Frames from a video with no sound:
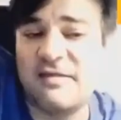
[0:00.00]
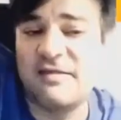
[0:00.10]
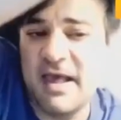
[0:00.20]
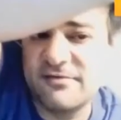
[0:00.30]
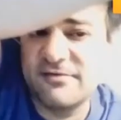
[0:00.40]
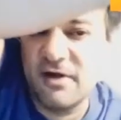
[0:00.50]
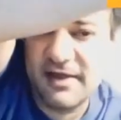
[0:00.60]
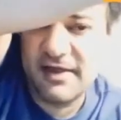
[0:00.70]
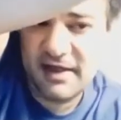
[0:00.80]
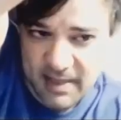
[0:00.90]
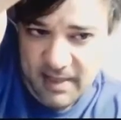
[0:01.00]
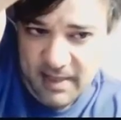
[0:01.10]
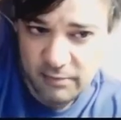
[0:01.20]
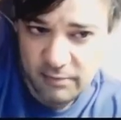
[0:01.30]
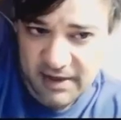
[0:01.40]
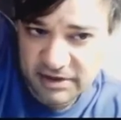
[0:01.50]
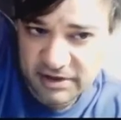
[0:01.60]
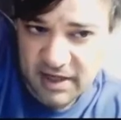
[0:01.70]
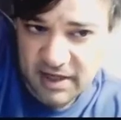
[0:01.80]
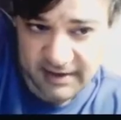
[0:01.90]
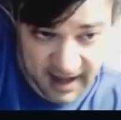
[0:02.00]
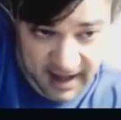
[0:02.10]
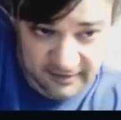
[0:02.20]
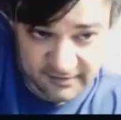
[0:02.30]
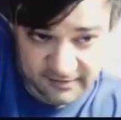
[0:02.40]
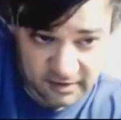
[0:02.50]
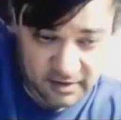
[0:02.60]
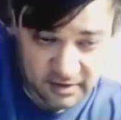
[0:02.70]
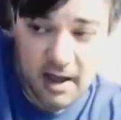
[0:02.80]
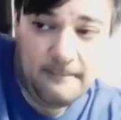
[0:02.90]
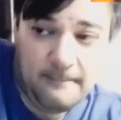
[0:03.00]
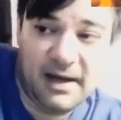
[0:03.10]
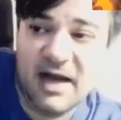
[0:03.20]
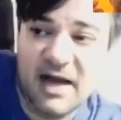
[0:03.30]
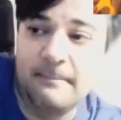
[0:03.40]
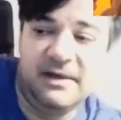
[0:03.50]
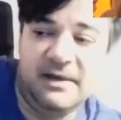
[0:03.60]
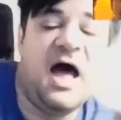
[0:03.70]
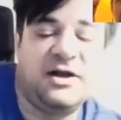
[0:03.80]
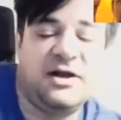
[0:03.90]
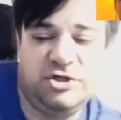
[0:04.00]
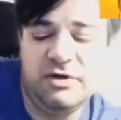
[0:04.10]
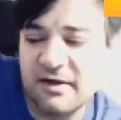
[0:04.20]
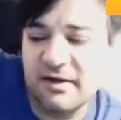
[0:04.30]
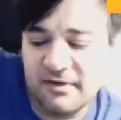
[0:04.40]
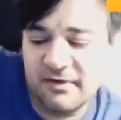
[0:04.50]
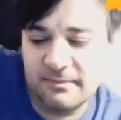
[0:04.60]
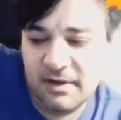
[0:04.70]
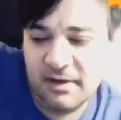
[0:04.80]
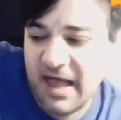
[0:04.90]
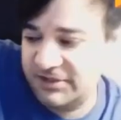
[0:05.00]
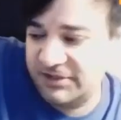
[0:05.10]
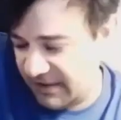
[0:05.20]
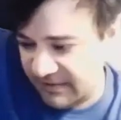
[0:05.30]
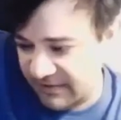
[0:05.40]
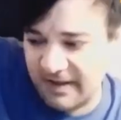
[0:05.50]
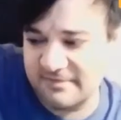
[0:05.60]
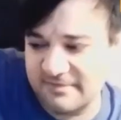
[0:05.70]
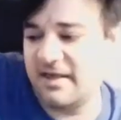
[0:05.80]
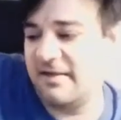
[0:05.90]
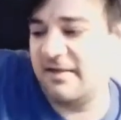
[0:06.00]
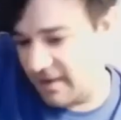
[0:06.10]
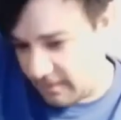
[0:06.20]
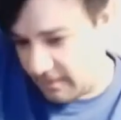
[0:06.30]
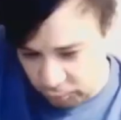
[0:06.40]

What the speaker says: It's based on the Israelite religion, yes, but not Judaism. And Jesus, as their